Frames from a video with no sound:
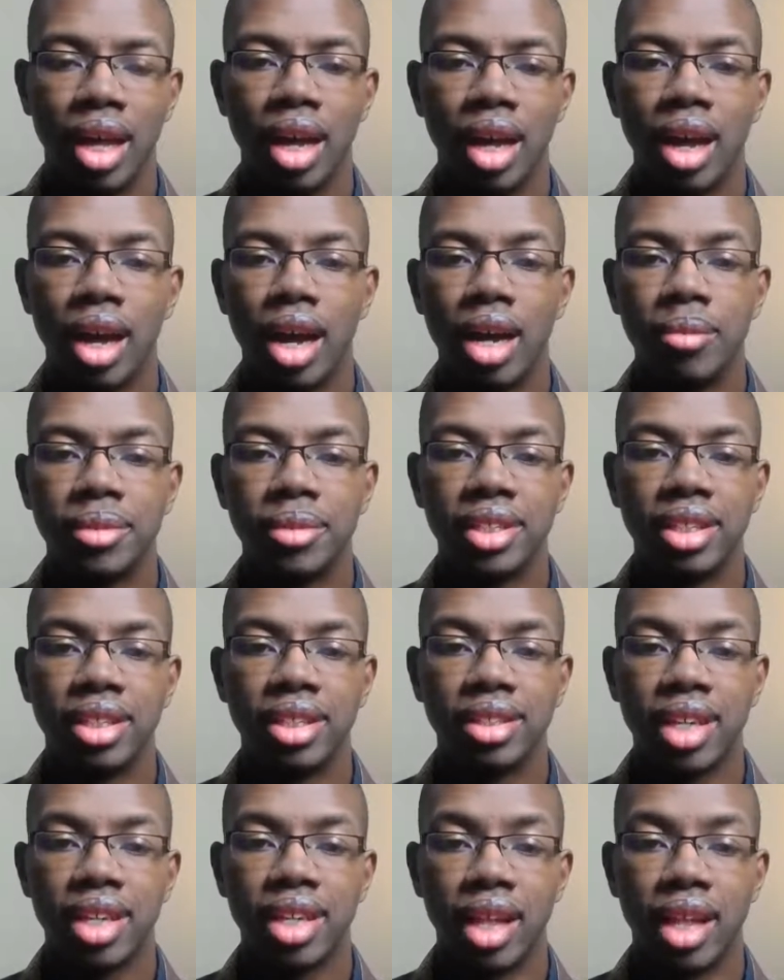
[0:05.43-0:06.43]
I'm
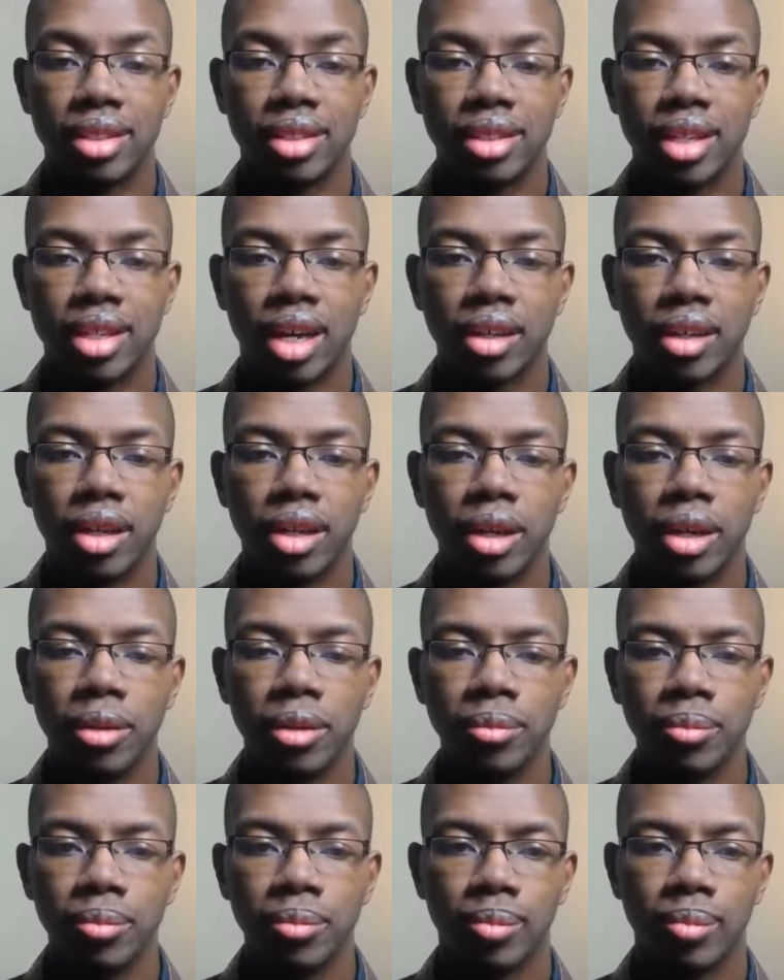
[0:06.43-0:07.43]
Sensei Alex Kakio.
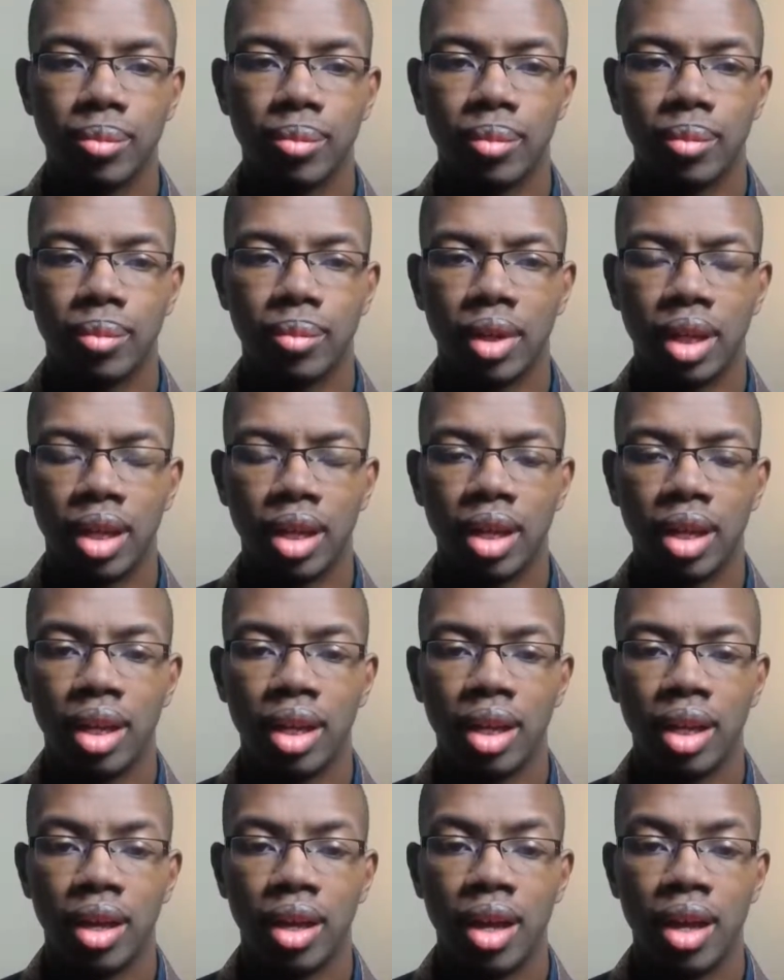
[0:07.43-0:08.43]

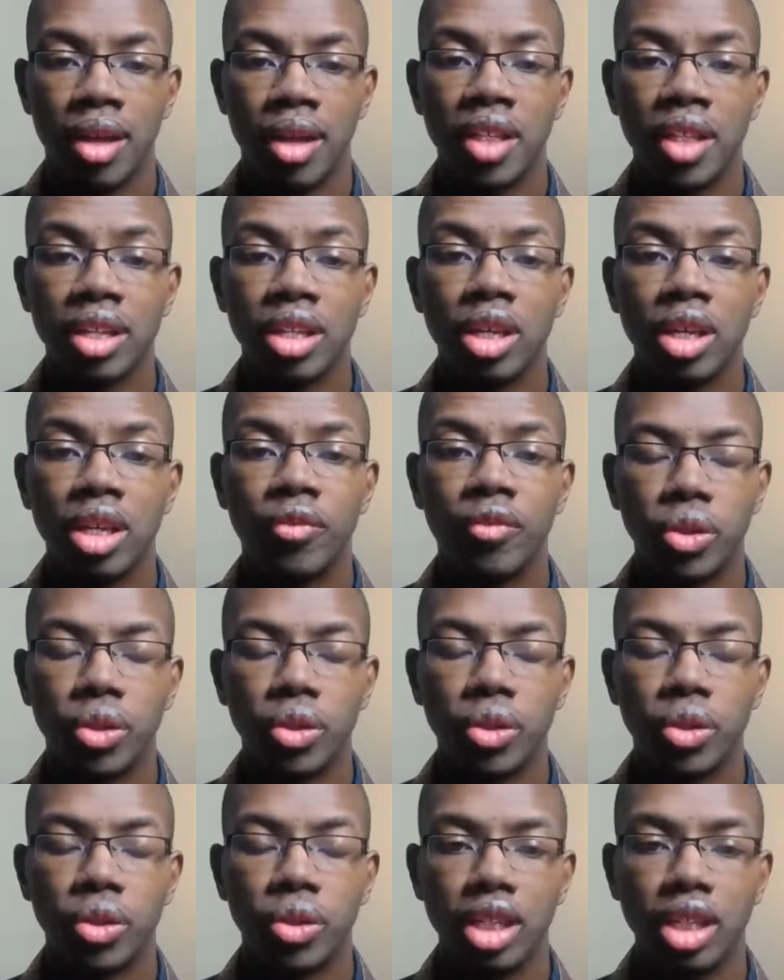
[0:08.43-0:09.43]
Thank you for
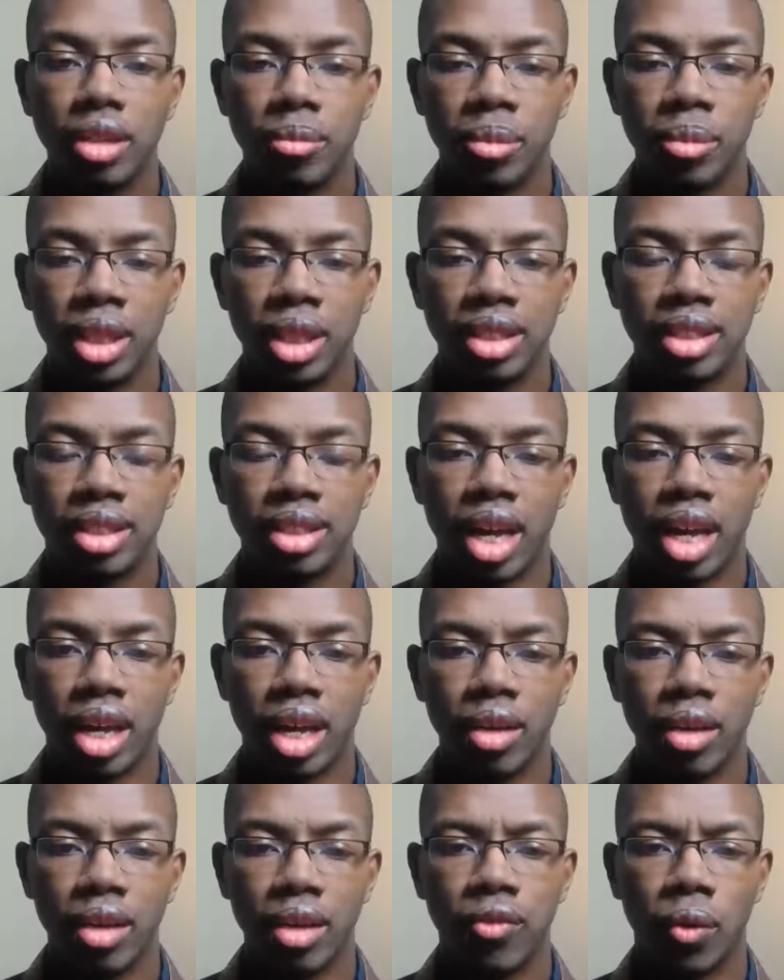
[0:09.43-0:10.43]
joining me today
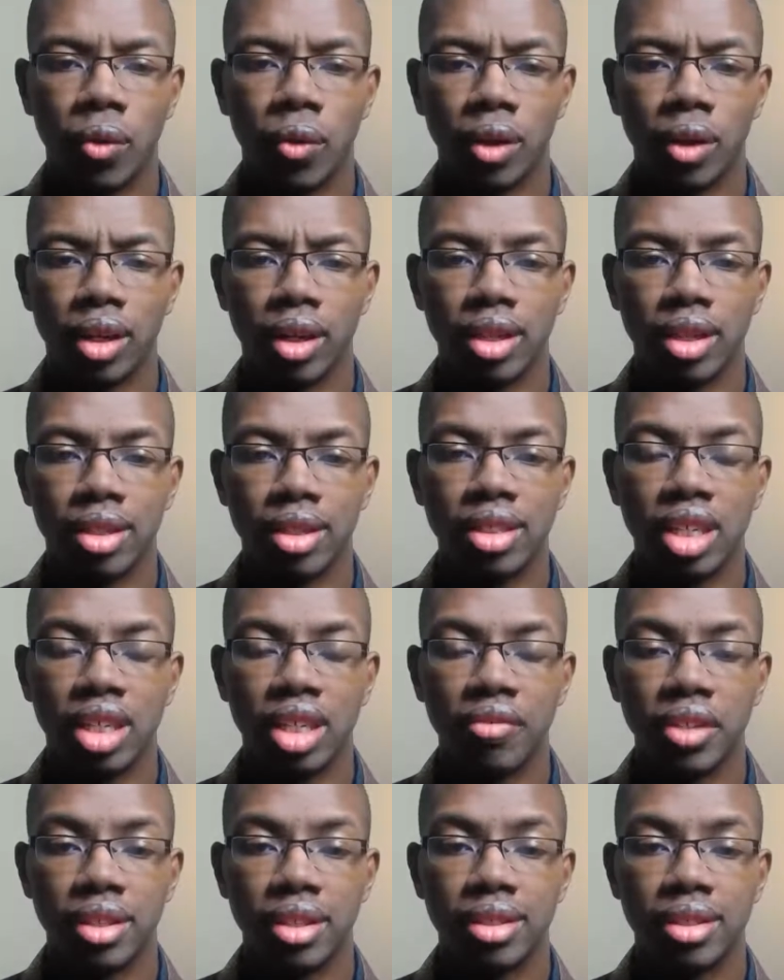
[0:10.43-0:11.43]
for this
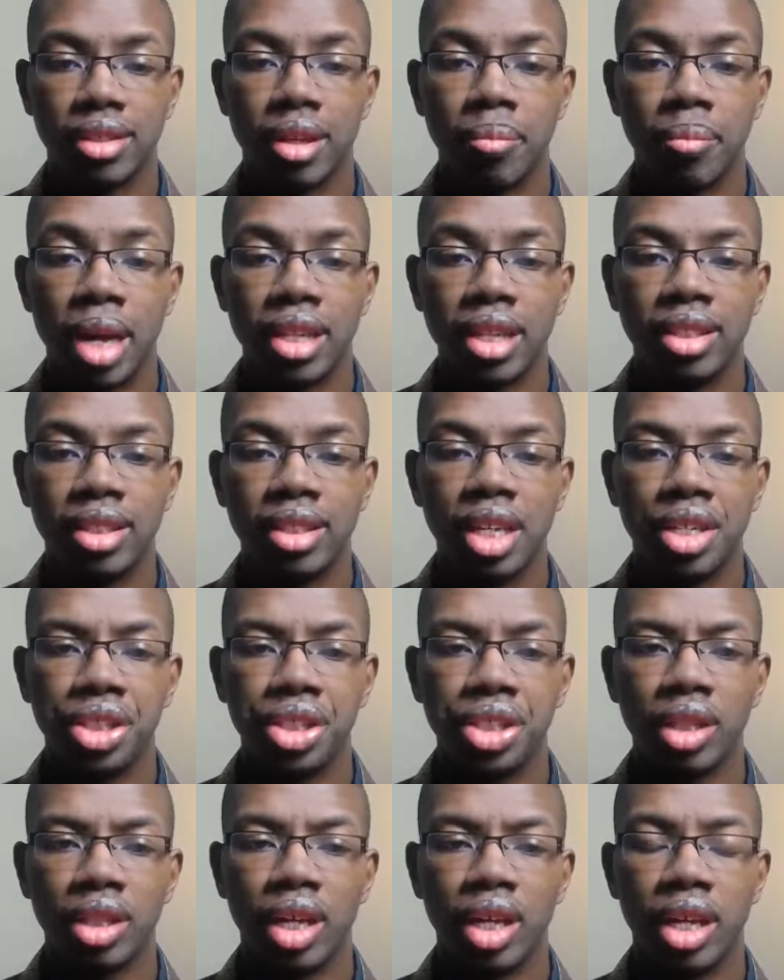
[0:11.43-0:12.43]
evening's meditation
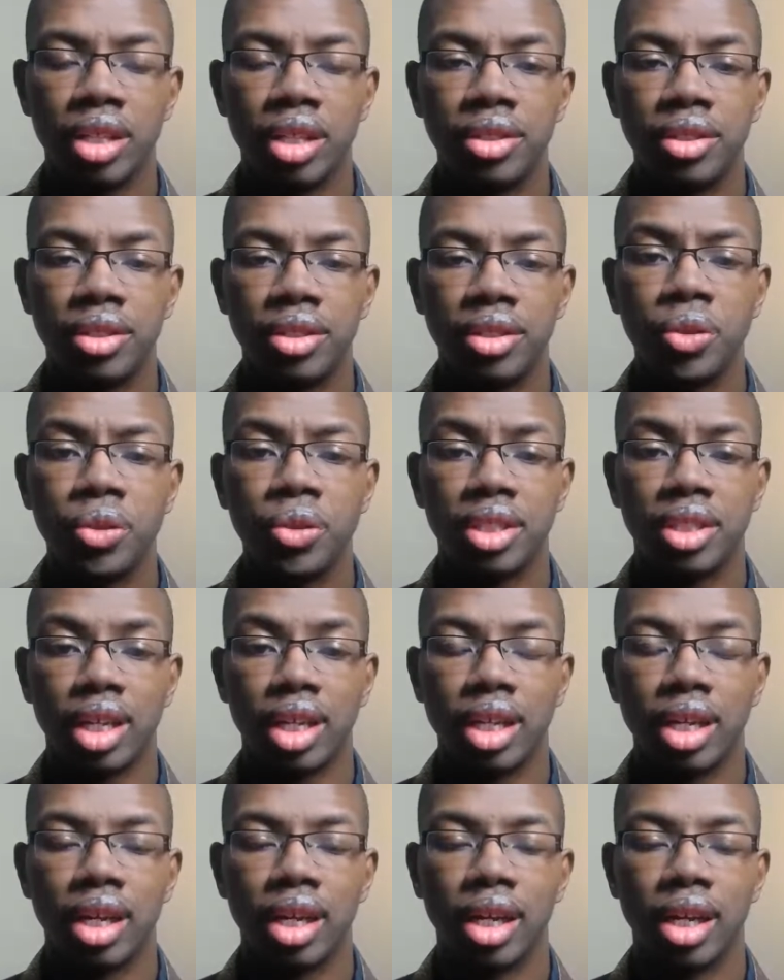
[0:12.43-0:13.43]
and sutra study
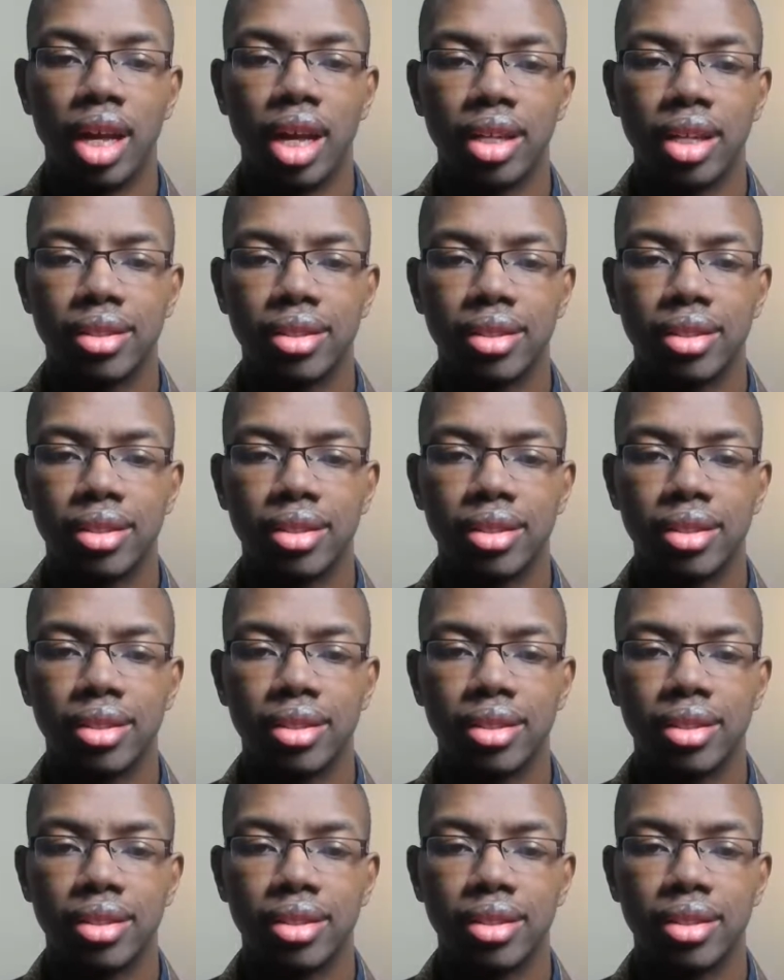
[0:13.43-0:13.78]
class.